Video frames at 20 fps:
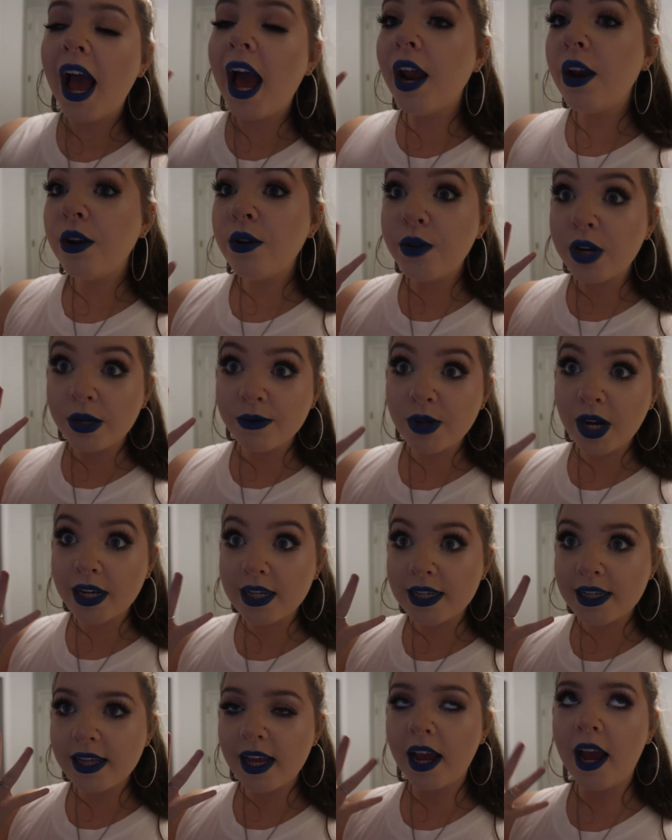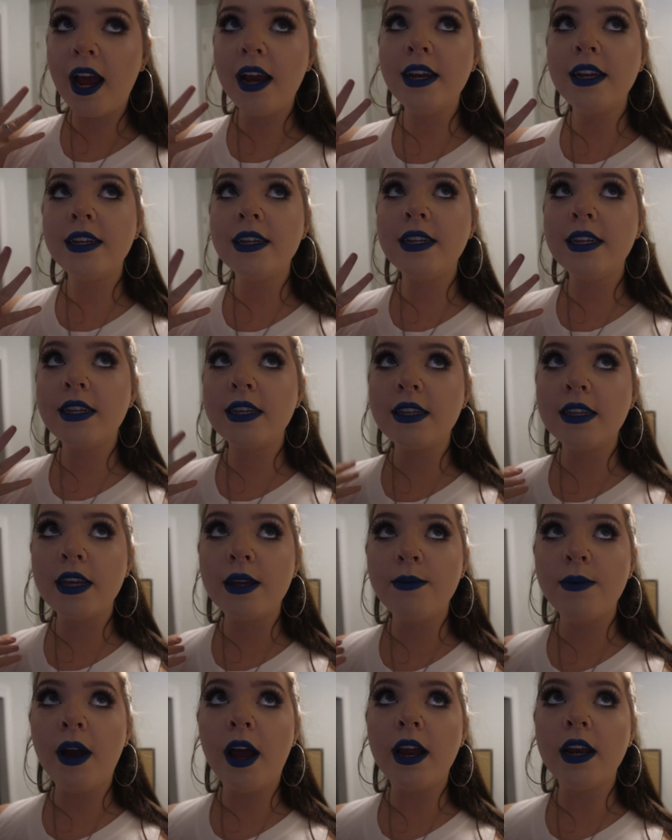I don't know what I'm trying to say. I need to
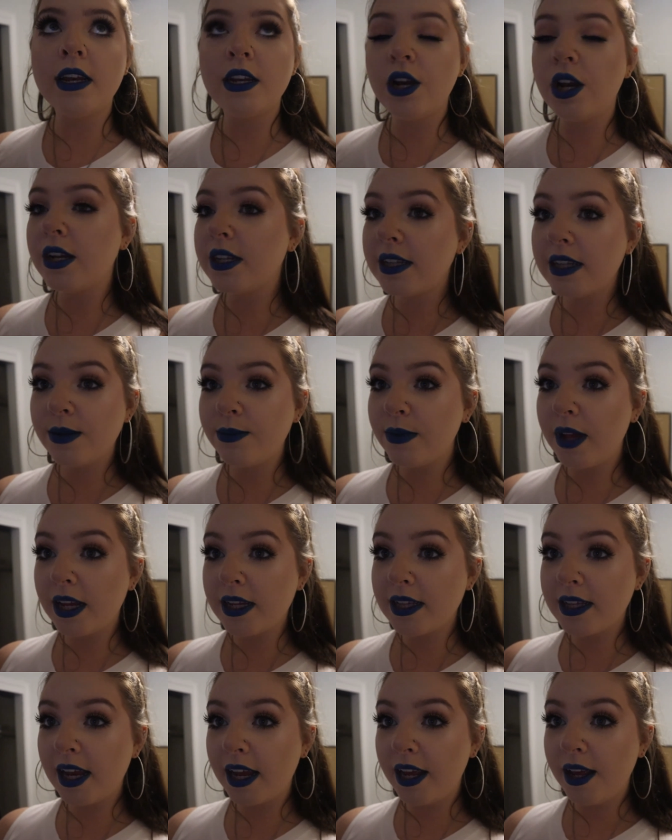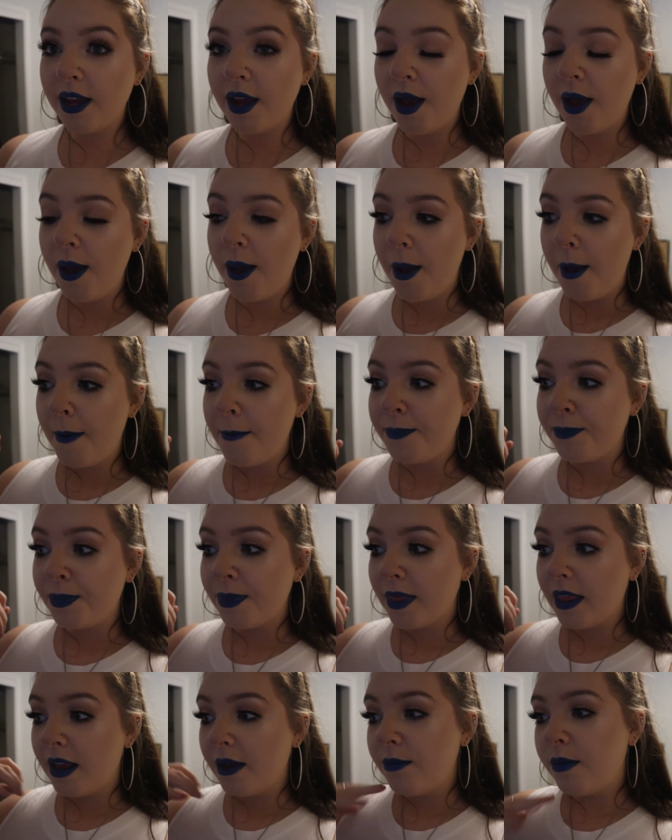sleep. I did not sleep last night,
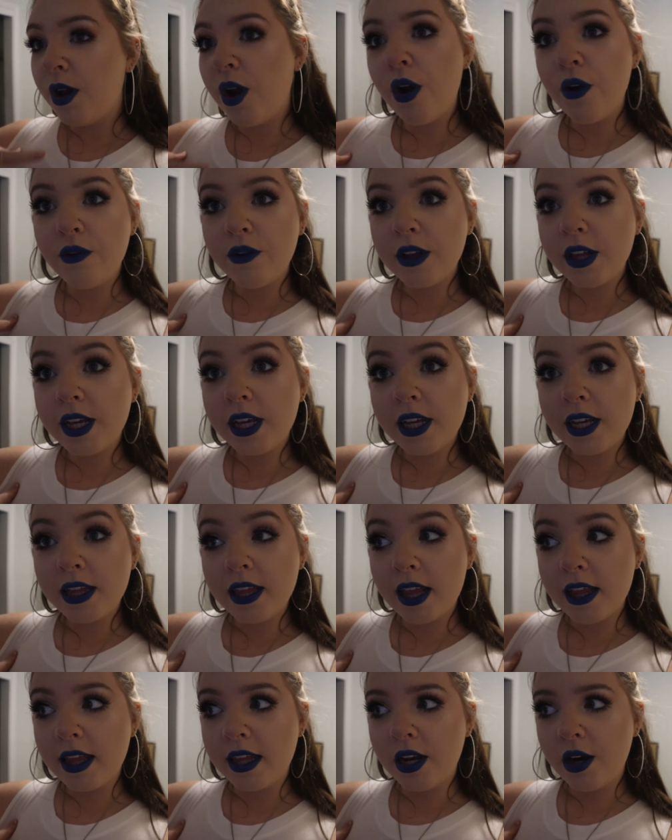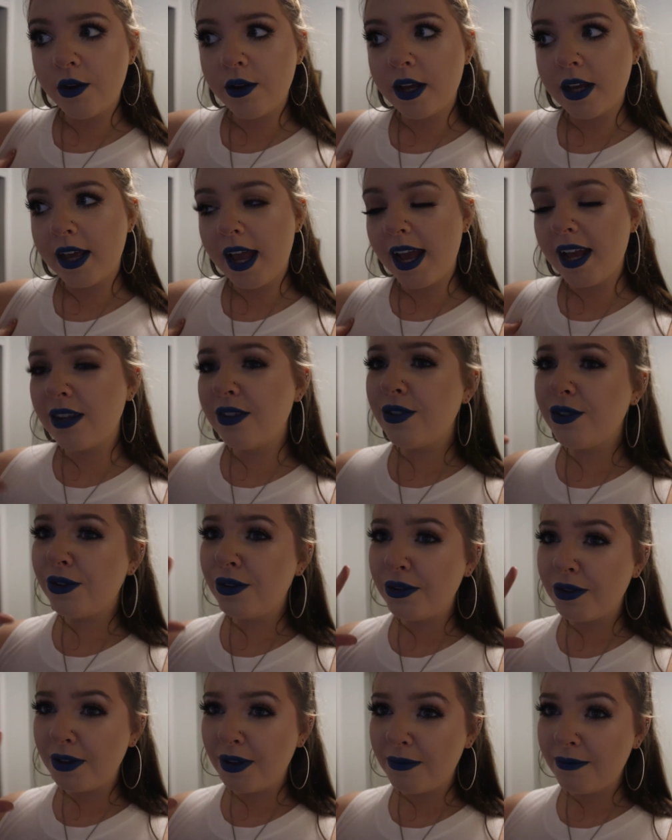but hopefully that they don't get
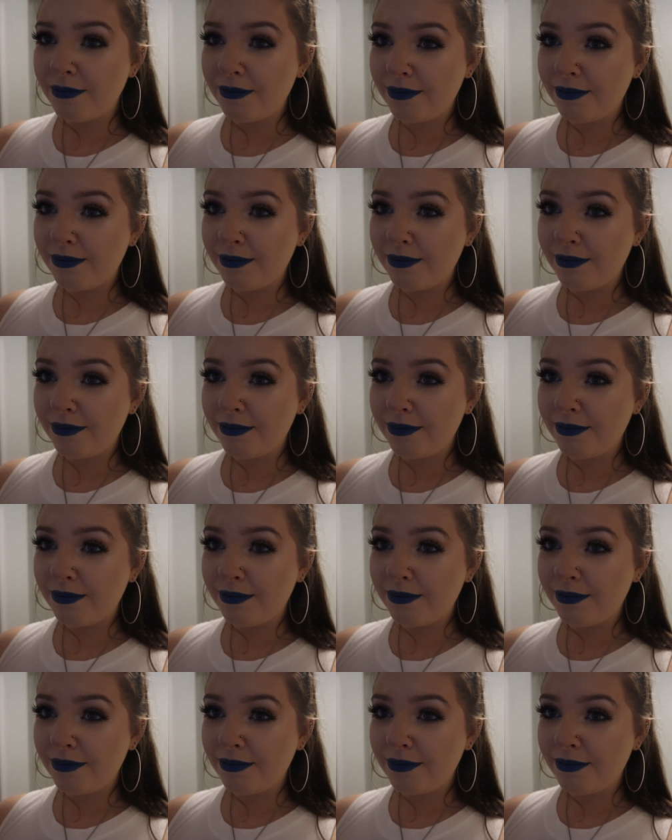canceled.